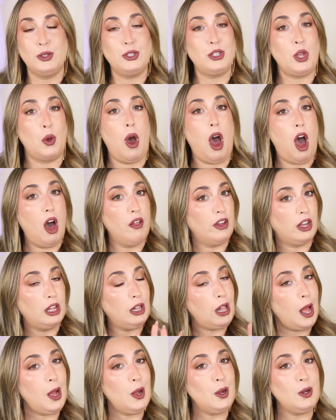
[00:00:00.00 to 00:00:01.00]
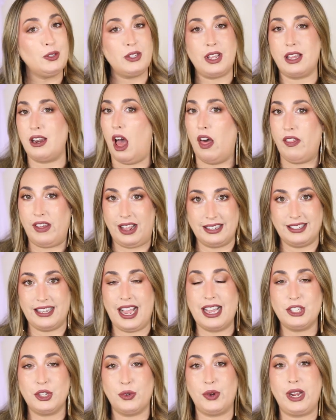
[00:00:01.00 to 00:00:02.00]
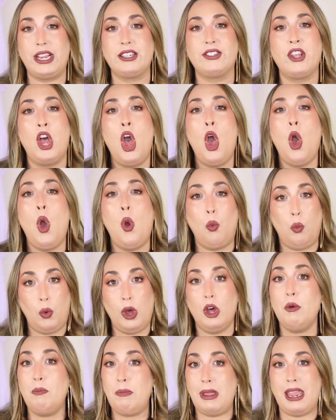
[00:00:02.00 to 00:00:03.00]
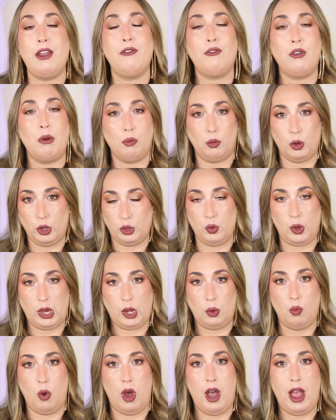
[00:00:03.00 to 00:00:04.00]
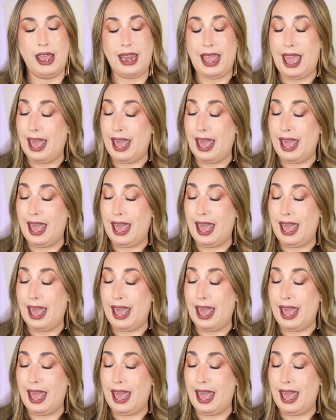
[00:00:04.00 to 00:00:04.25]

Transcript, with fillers: So all the clothes and all the accessories will be from Rue 21.